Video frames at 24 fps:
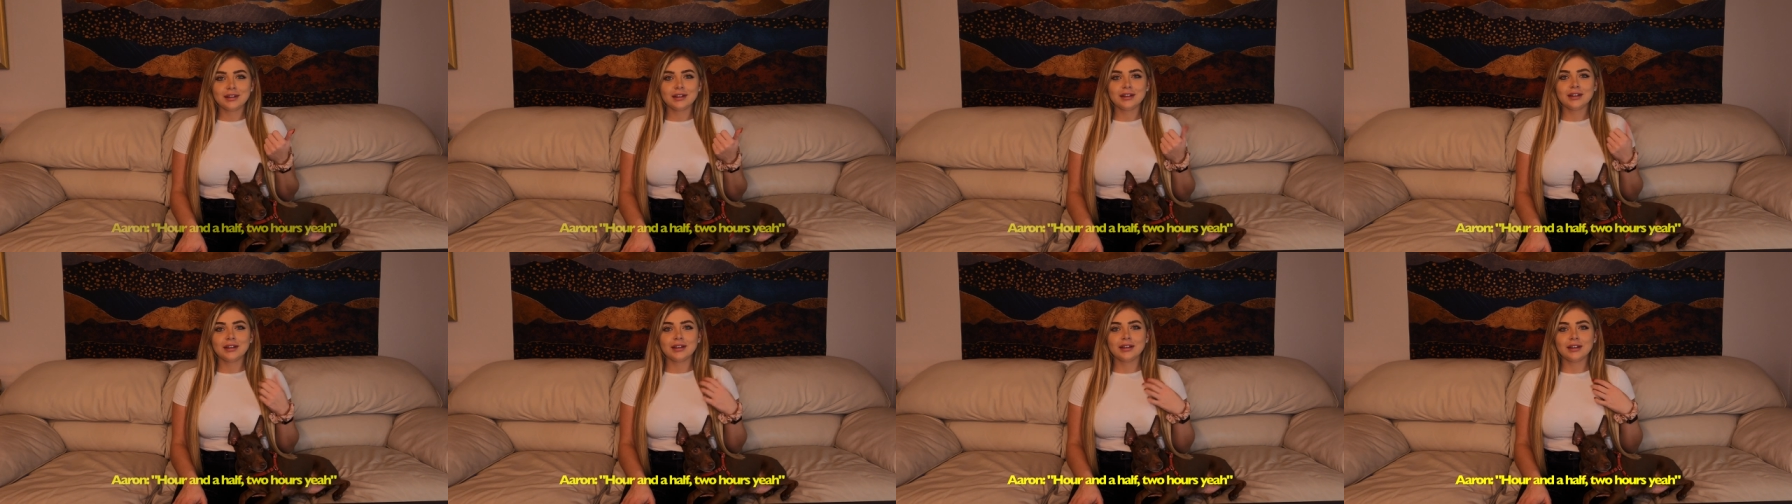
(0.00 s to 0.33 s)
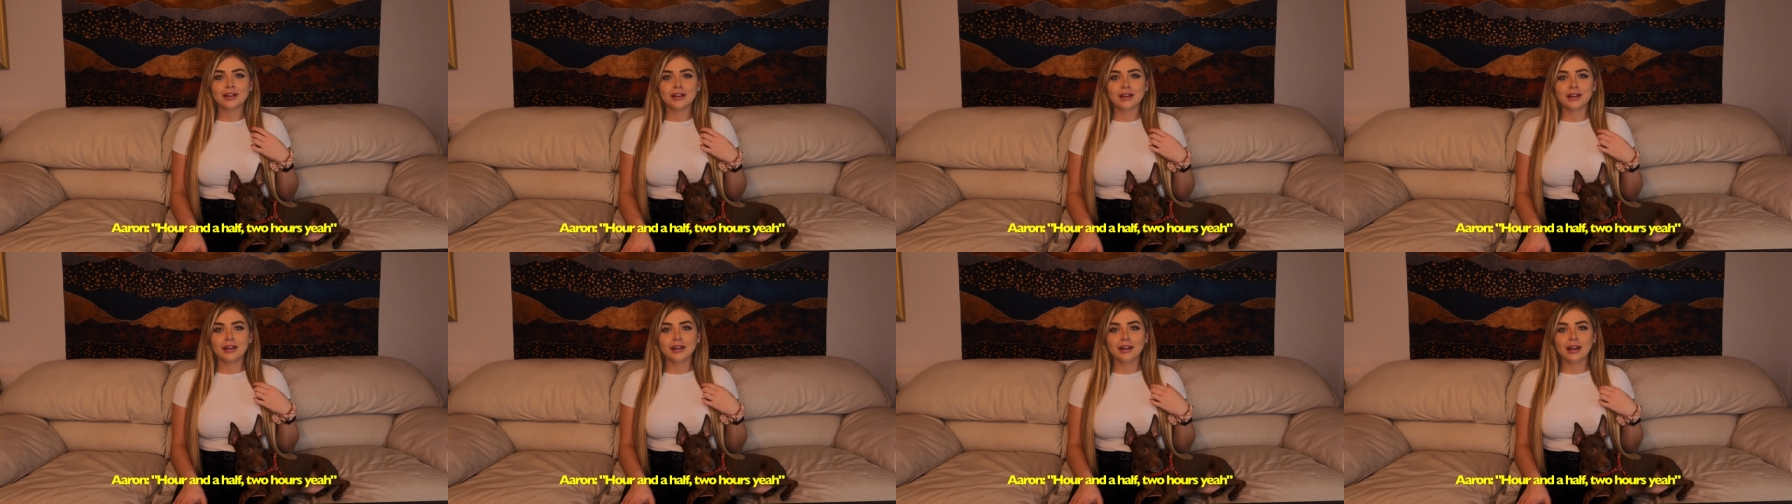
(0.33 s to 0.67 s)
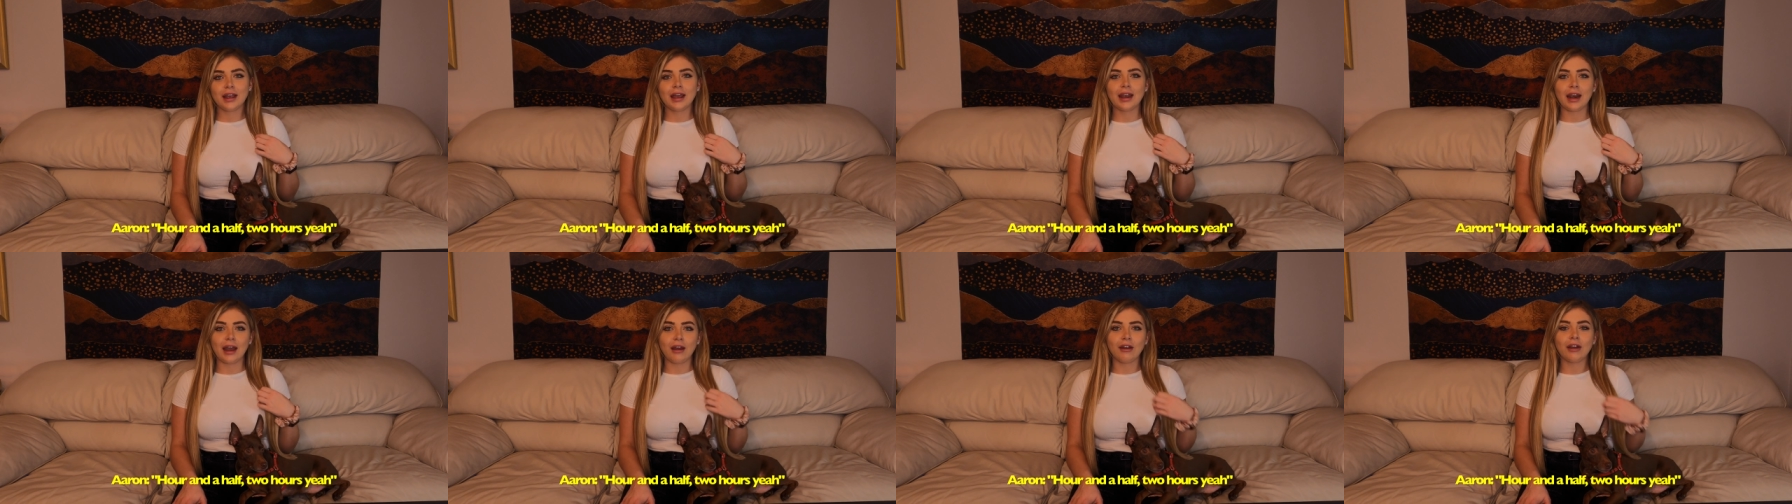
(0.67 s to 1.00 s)
Hour and a half, two
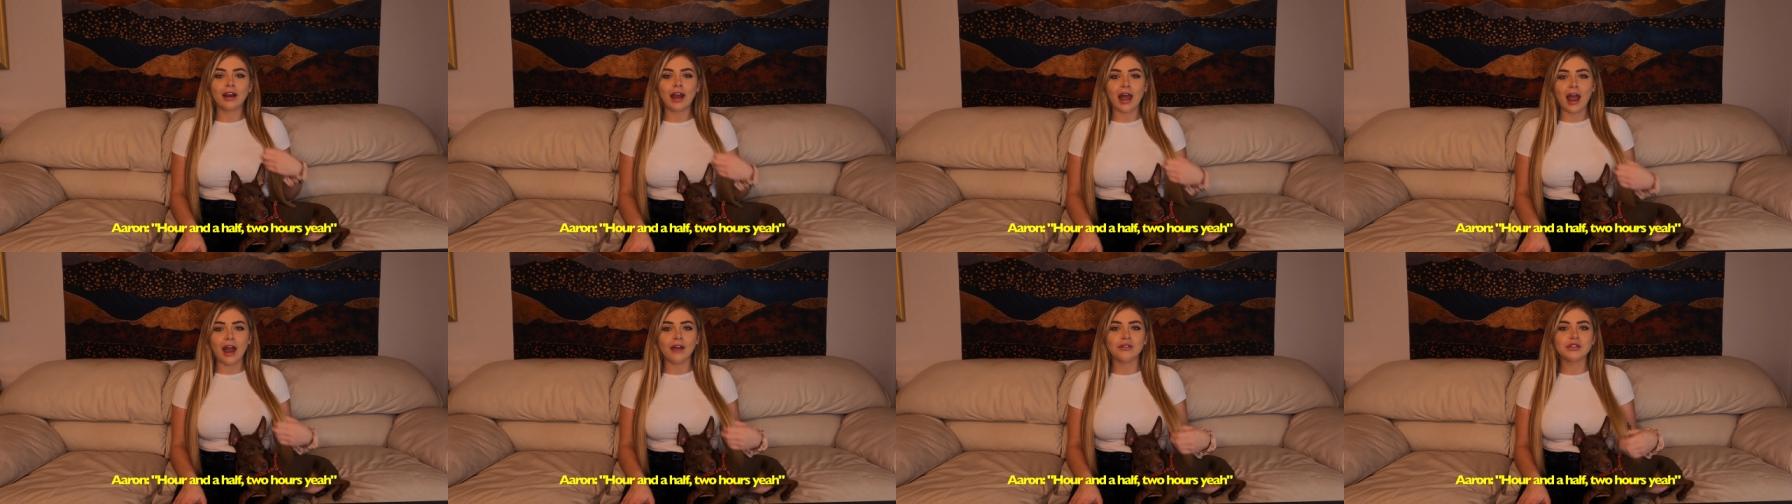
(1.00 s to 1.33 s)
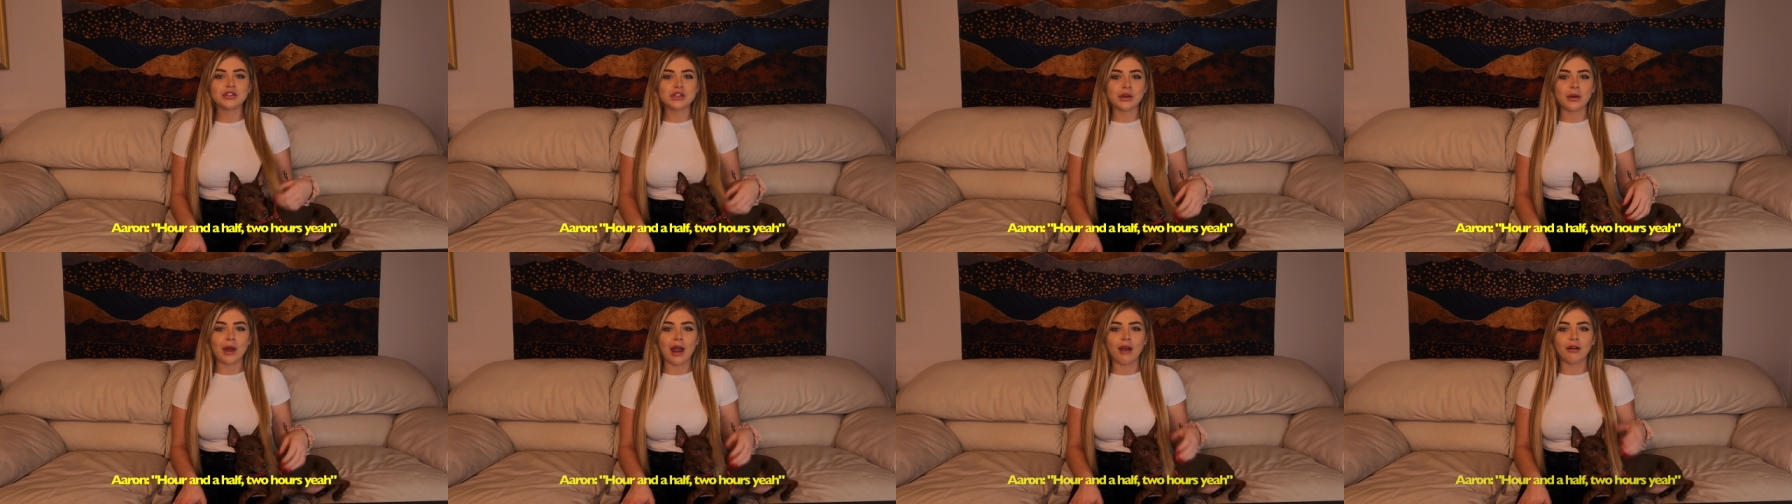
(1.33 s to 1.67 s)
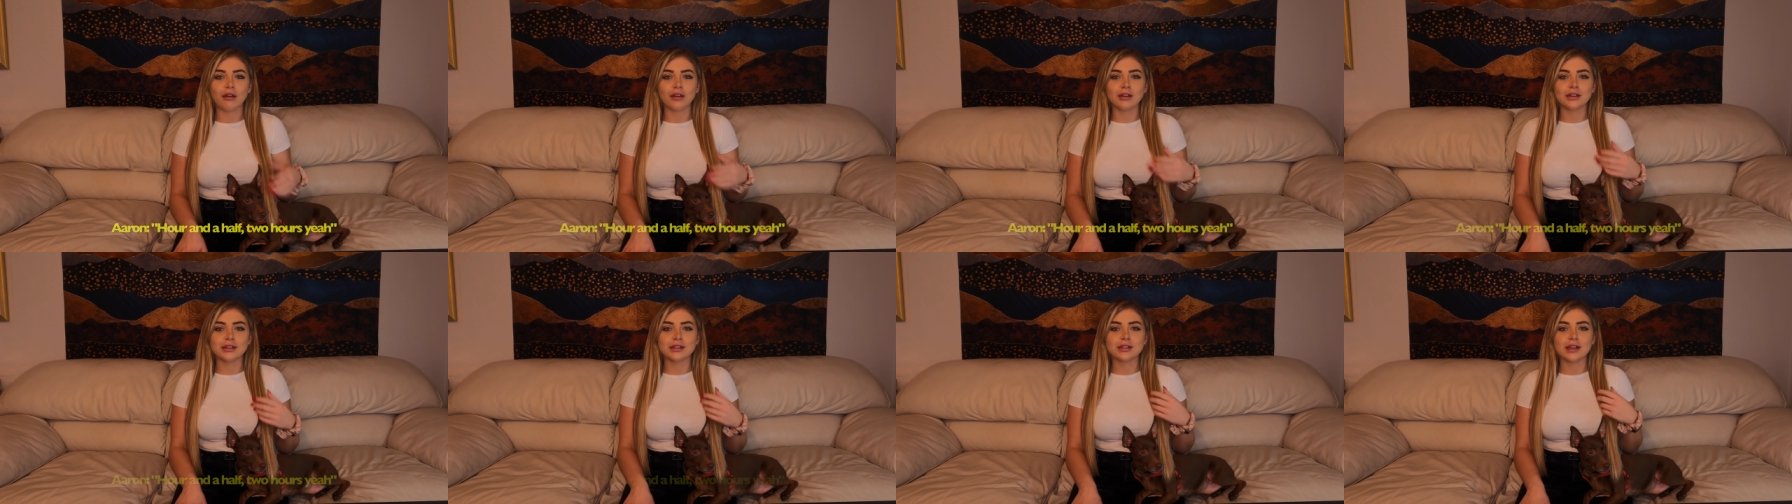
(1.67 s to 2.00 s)
hours. An hour yeah. and a half, two
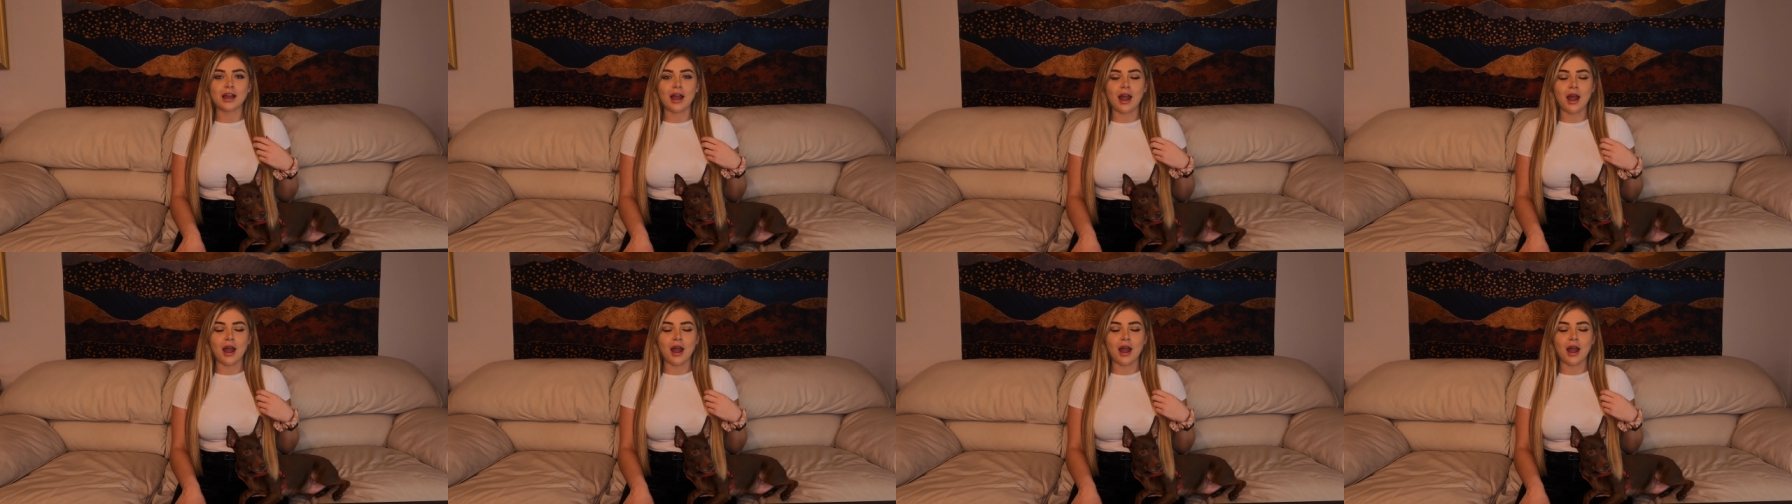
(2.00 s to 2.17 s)
hours.